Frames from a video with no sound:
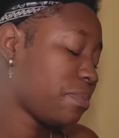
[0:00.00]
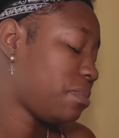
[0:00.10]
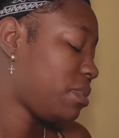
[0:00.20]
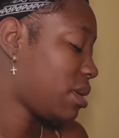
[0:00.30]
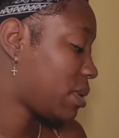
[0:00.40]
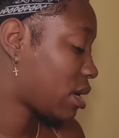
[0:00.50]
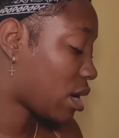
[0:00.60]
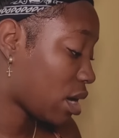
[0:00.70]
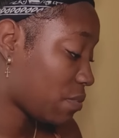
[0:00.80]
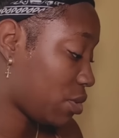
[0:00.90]
Baby,
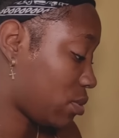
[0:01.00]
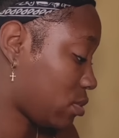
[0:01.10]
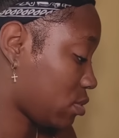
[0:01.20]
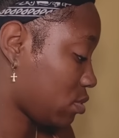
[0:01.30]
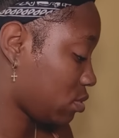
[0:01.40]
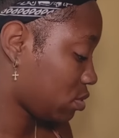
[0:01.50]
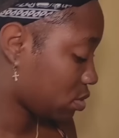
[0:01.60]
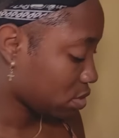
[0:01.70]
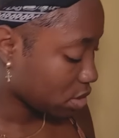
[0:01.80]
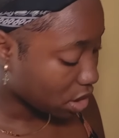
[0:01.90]
calm down.
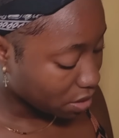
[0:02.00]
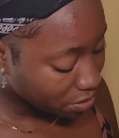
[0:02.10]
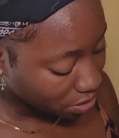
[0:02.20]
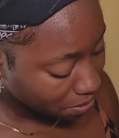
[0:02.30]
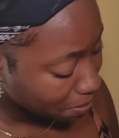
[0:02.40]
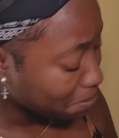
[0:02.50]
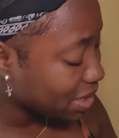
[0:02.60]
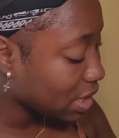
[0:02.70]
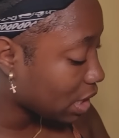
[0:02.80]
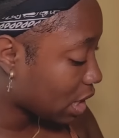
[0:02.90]
Calm down. Make,
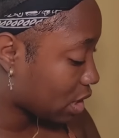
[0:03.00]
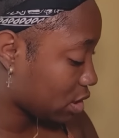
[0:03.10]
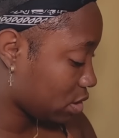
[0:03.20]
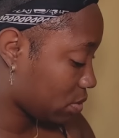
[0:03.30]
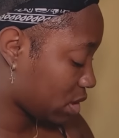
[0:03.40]
the law deal with